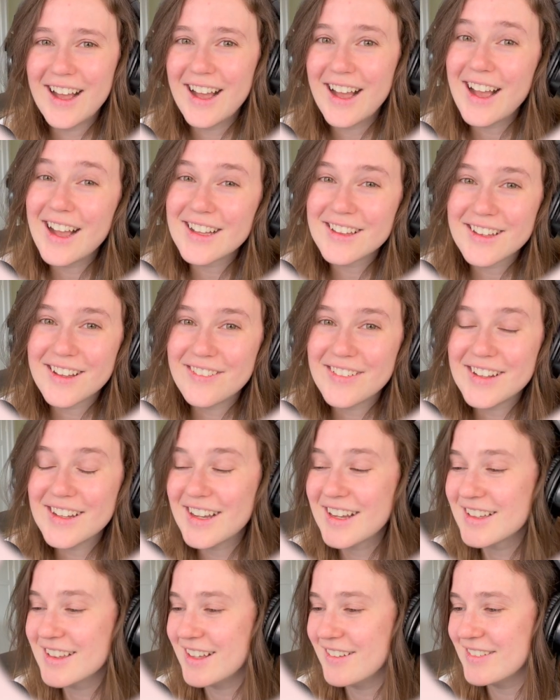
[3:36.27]
I love it,
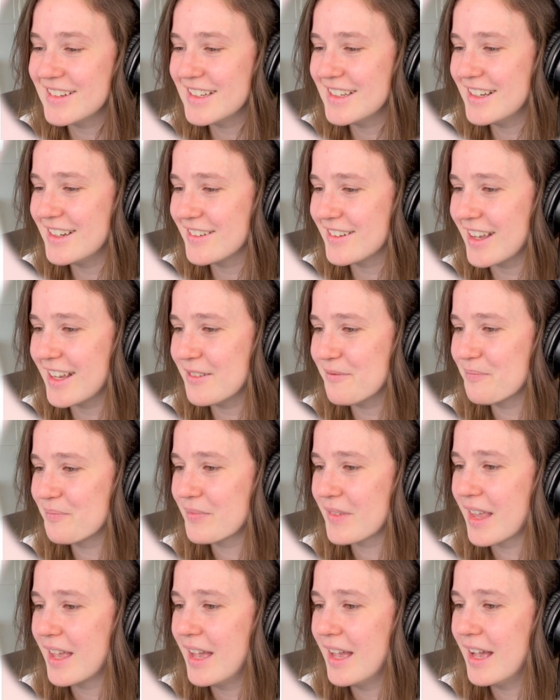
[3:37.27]
I love it. Okay.
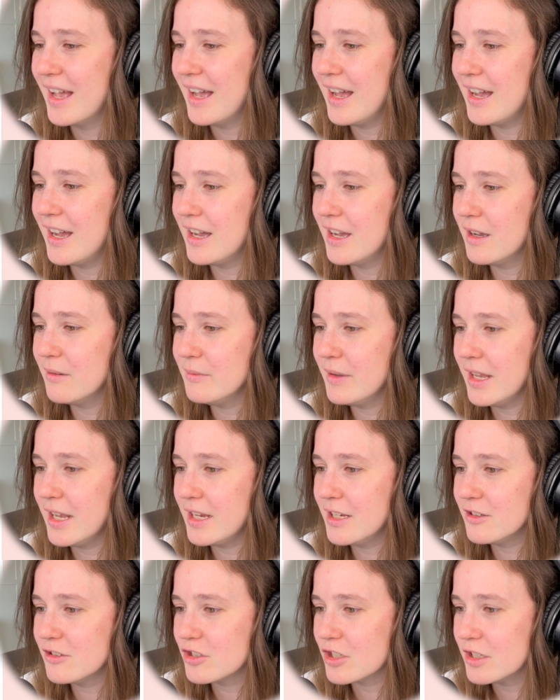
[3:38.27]

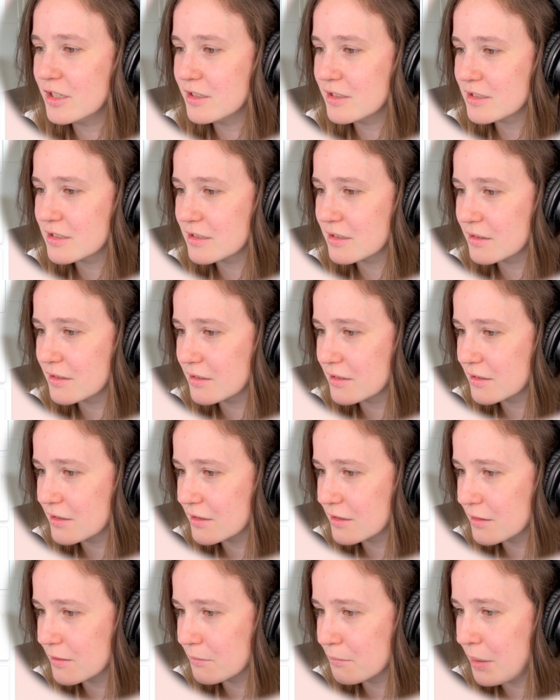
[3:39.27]
Ancient
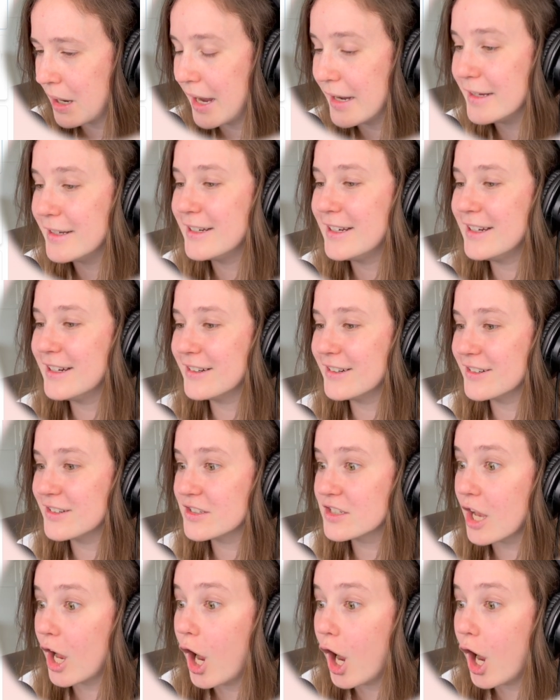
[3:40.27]
pioneers.